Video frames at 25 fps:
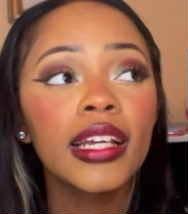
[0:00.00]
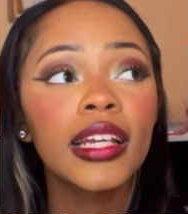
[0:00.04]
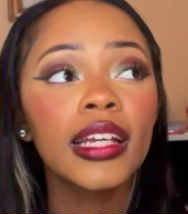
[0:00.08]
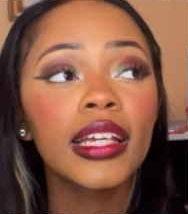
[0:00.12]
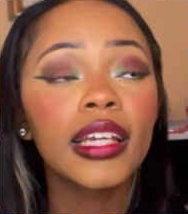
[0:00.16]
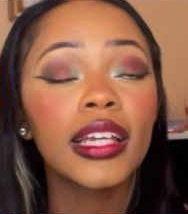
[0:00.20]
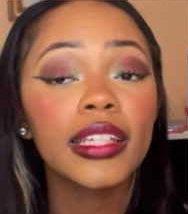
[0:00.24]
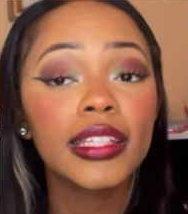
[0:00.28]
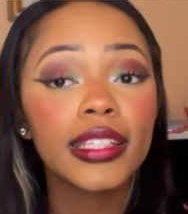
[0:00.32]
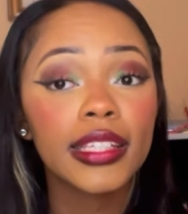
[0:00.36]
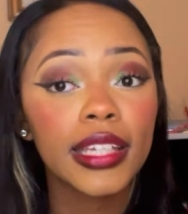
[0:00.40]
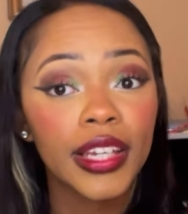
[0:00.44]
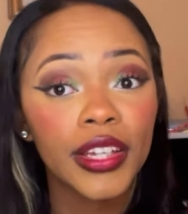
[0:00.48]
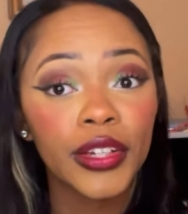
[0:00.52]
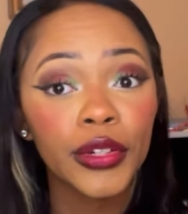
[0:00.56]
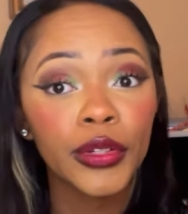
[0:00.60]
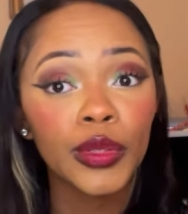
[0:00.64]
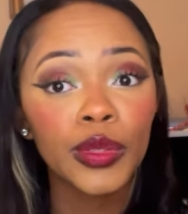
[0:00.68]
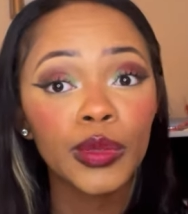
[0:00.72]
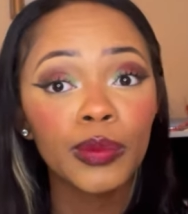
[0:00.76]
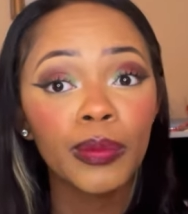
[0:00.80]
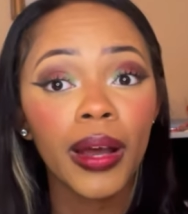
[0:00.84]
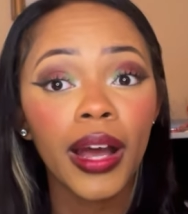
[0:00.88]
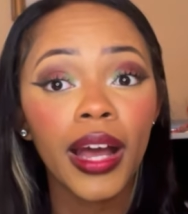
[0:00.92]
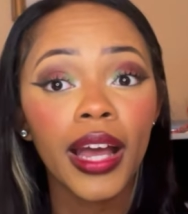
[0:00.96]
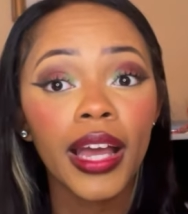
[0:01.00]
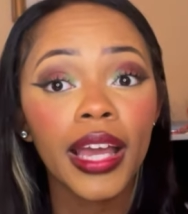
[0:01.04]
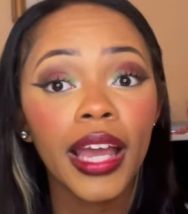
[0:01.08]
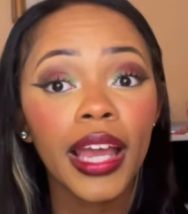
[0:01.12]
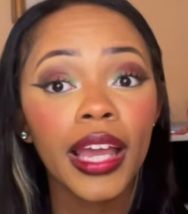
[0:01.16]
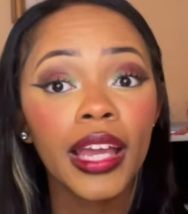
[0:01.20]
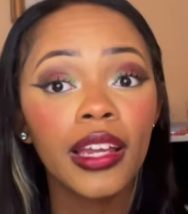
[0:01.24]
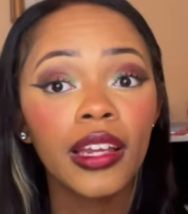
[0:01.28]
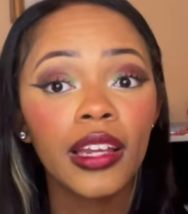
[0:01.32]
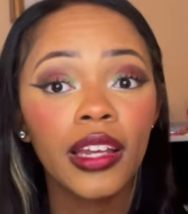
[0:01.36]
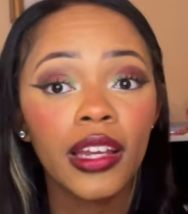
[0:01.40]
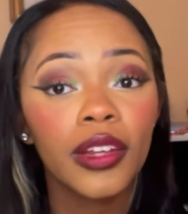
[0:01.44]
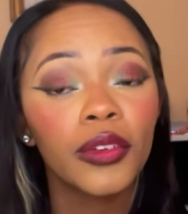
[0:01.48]
gets killed by a
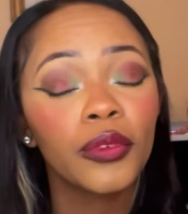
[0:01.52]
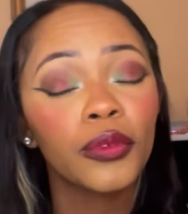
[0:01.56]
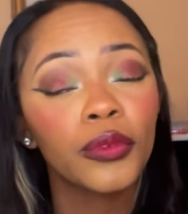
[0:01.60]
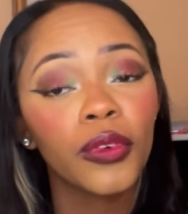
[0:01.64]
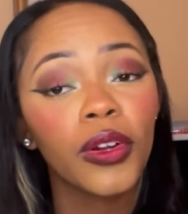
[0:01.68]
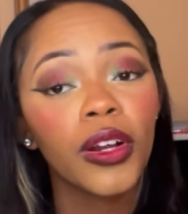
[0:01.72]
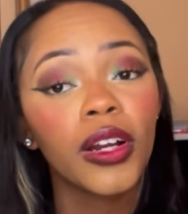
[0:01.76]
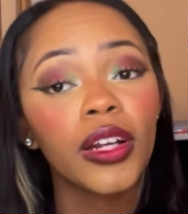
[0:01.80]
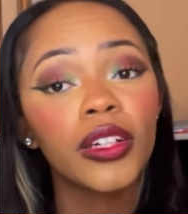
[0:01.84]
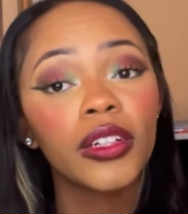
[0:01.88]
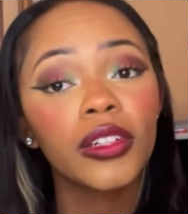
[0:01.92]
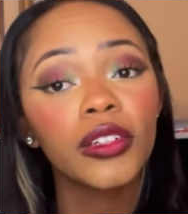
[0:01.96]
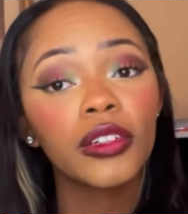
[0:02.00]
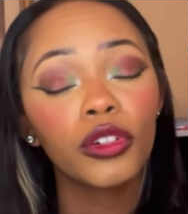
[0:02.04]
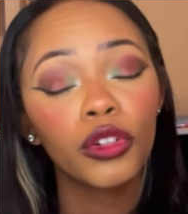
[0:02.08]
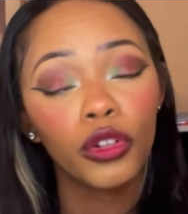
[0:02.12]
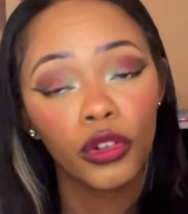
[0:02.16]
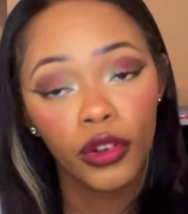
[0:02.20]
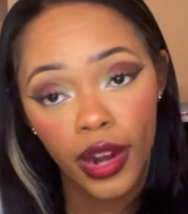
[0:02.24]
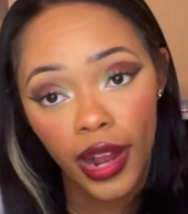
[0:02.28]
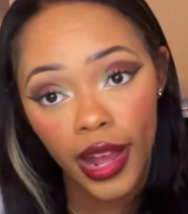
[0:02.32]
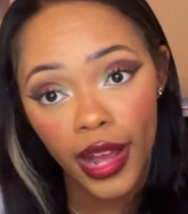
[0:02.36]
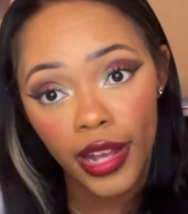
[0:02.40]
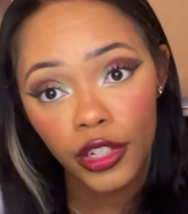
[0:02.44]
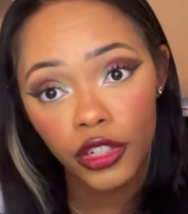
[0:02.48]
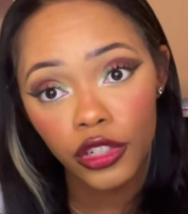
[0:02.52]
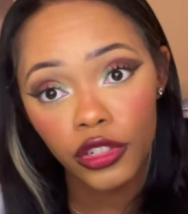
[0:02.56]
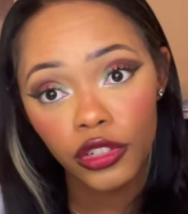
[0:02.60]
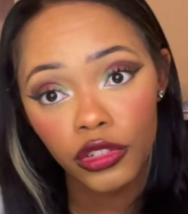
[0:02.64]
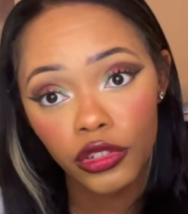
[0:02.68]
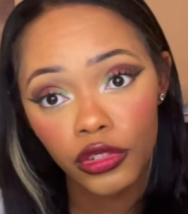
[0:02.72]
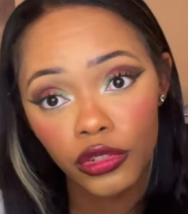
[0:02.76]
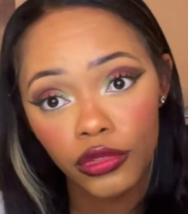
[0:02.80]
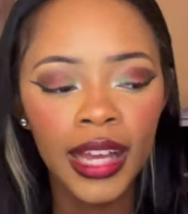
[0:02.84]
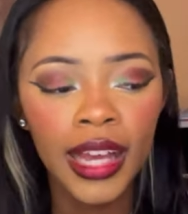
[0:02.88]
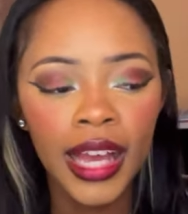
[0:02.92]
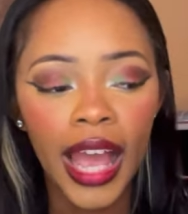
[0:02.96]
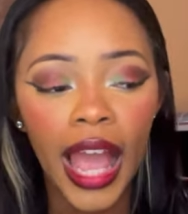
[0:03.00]
hit-and-run crash.
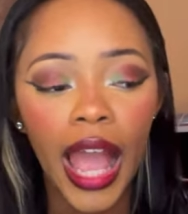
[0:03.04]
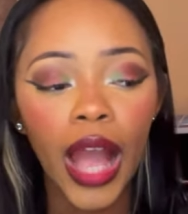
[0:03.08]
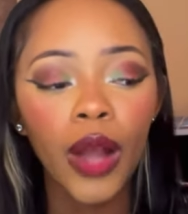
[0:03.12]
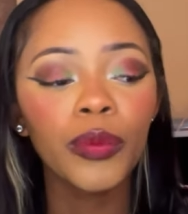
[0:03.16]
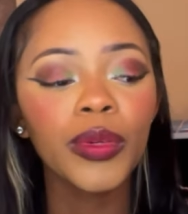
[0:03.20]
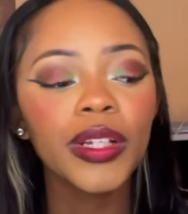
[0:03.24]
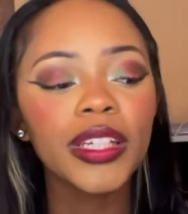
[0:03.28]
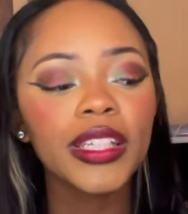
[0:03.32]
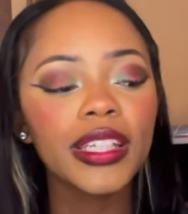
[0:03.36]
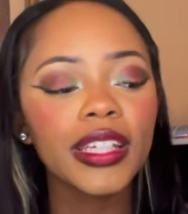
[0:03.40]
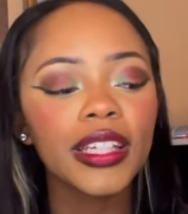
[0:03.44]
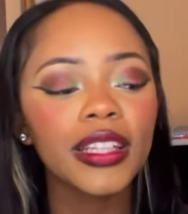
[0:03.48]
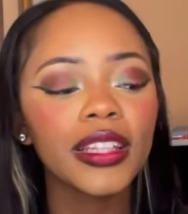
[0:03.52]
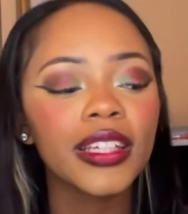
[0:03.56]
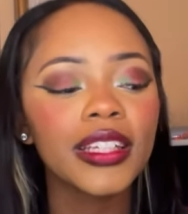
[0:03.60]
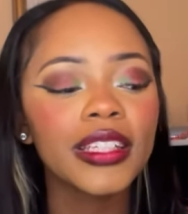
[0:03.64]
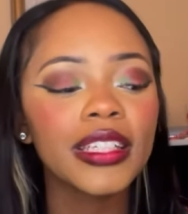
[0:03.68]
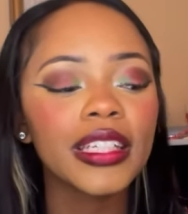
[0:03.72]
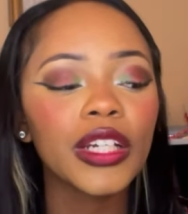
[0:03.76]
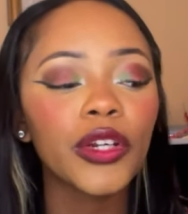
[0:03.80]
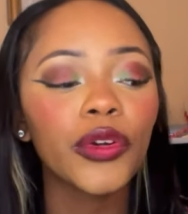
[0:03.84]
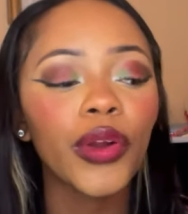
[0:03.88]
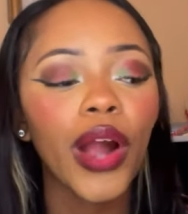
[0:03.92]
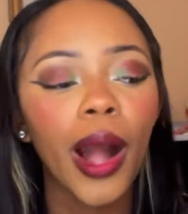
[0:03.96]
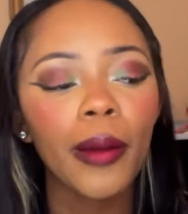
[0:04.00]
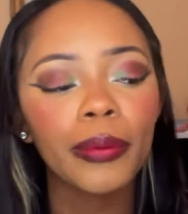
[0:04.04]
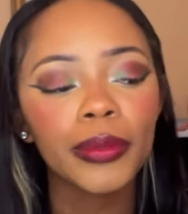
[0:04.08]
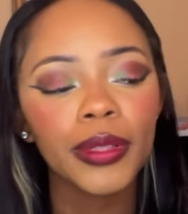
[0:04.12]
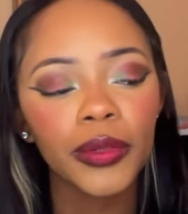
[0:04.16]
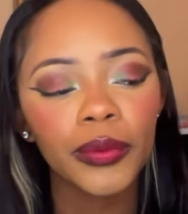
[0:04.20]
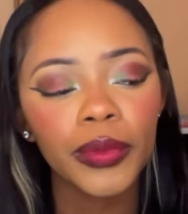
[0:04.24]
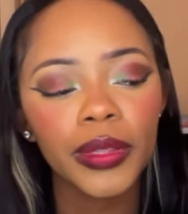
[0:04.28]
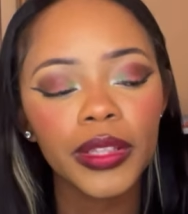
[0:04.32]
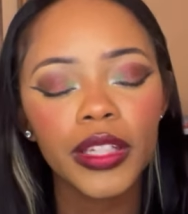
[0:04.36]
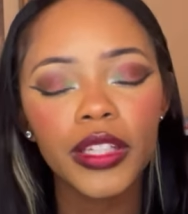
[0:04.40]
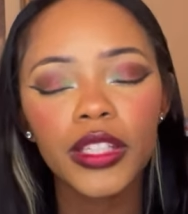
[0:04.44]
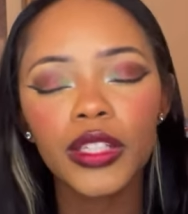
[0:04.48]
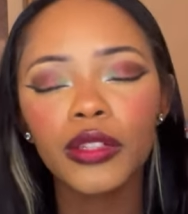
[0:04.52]
And we see Lizzie grappling
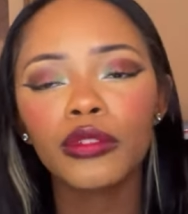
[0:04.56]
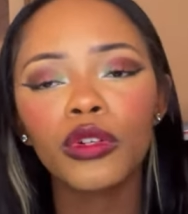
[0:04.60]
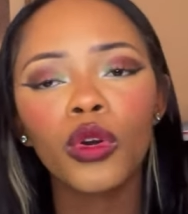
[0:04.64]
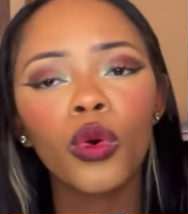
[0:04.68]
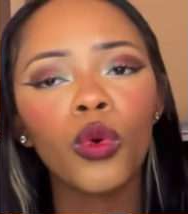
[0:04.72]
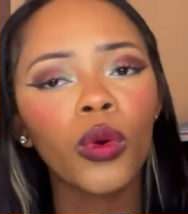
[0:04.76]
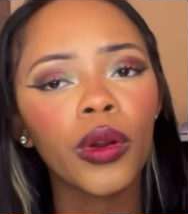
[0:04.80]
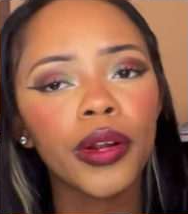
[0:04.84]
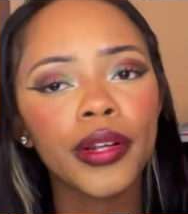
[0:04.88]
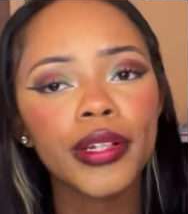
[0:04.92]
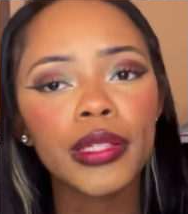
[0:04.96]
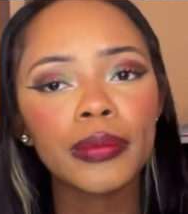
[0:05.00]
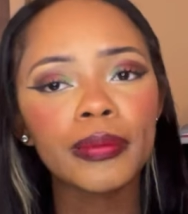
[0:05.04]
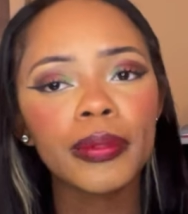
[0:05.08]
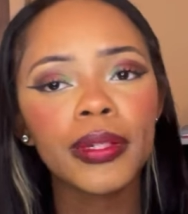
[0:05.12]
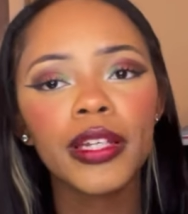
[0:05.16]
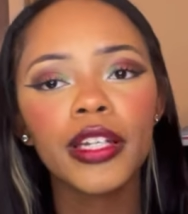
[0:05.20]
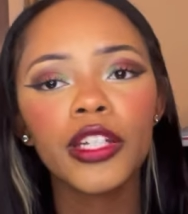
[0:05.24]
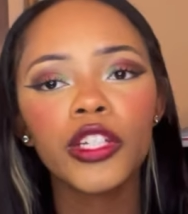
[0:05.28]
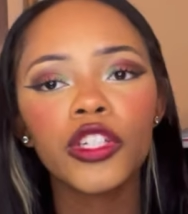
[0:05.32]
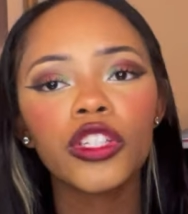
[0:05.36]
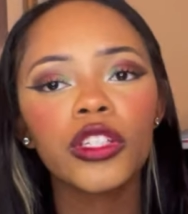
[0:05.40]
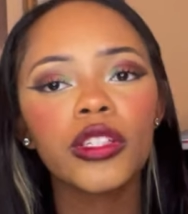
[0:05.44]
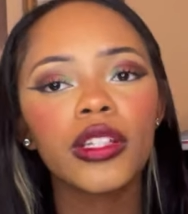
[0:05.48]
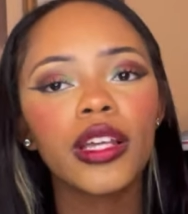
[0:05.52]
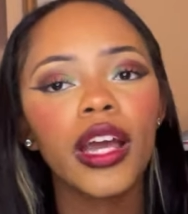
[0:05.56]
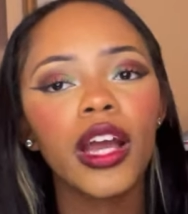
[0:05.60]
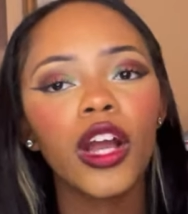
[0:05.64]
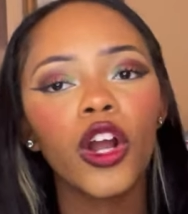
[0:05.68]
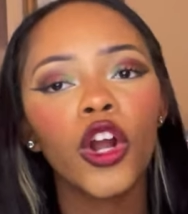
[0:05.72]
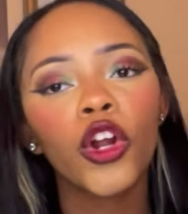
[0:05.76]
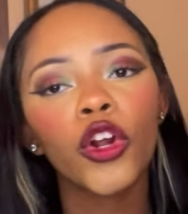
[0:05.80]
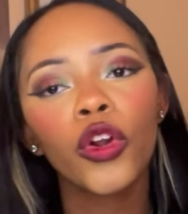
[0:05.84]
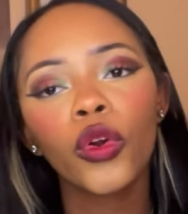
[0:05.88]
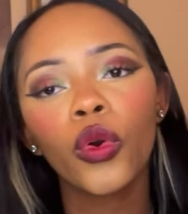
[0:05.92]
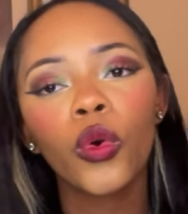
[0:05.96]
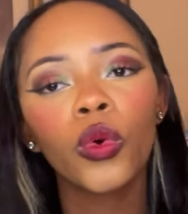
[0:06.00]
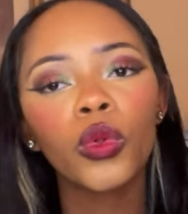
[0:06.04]
with this, of course, because
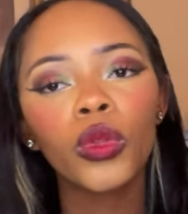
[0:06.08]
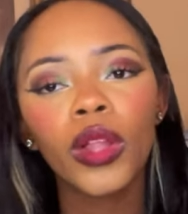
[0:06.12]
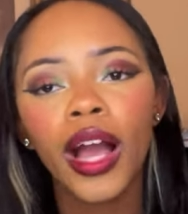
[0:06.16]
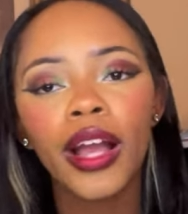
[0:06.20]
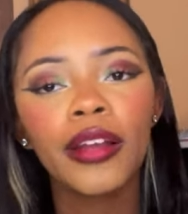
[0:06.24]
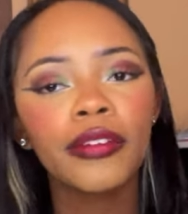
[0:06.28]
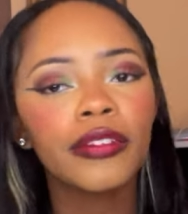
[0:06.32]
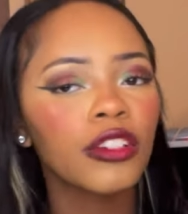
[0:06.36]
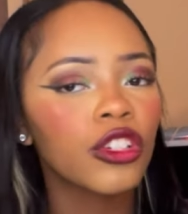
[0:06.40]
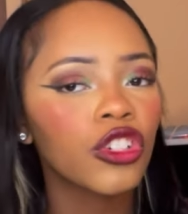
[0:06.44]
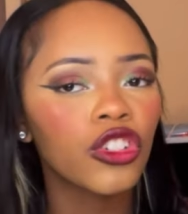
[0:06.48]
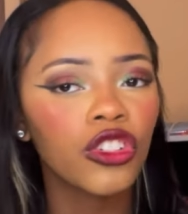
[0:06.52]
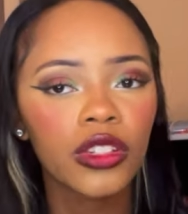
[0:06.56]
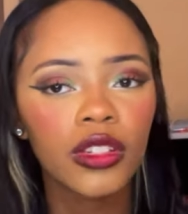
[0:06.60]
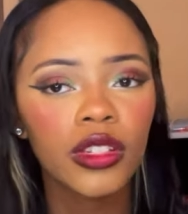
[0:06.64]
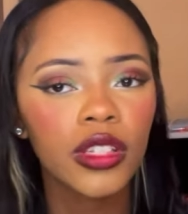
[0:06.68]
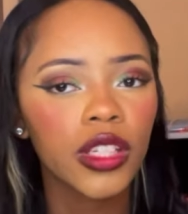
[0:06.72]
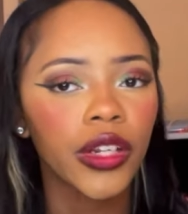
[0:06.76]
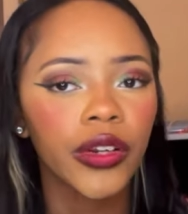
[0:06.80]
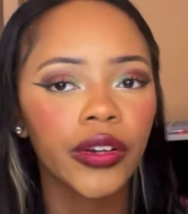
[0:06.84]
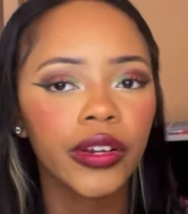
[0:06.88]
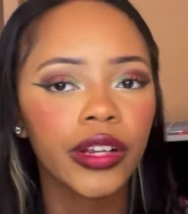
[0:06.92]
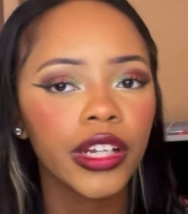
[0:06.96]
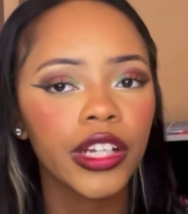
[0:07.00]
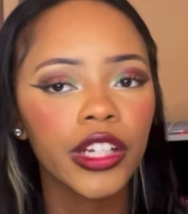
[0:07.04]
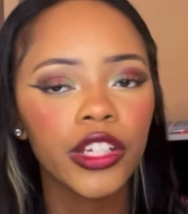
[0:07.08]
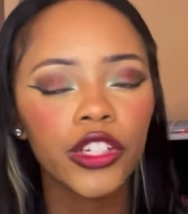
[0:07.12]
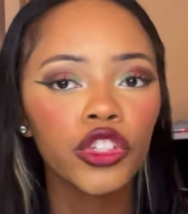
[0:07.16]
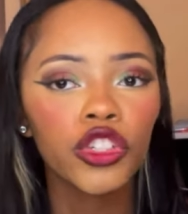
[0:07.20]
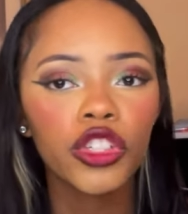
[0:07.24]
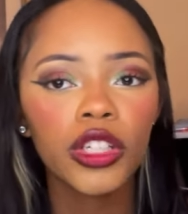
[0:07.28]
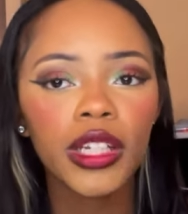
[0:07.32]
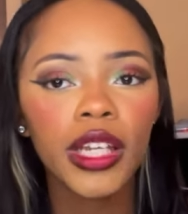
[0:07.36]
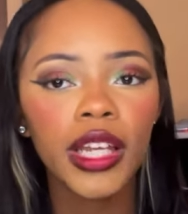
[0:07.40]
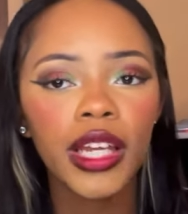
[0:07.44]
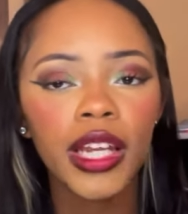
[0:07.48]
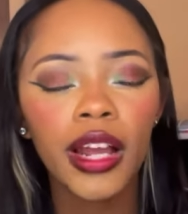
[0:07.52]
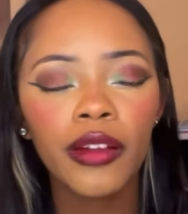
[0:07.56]
her whole life is just serious. She
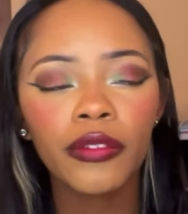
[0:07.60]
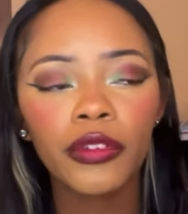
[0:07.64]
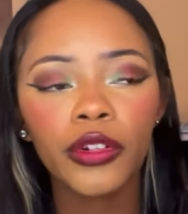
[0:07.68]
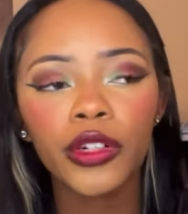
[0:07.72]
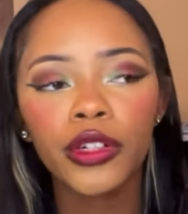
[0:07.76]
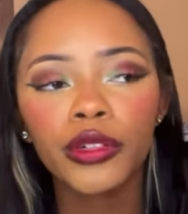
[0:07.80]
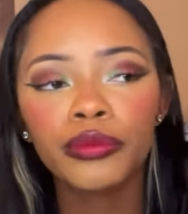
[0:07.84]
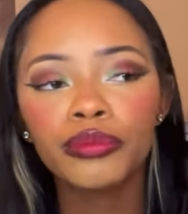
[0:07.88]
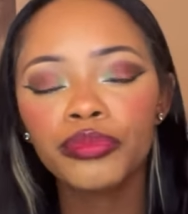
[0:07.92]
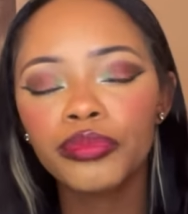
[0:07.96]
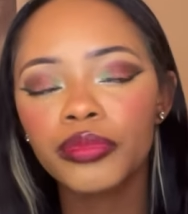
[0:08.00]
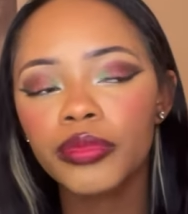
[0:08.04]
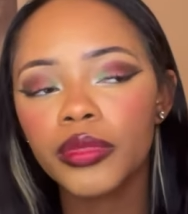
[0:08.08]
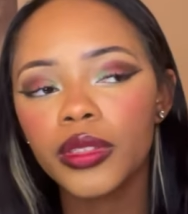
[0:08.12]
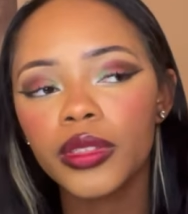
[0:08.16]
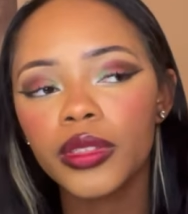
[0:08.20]
can't ever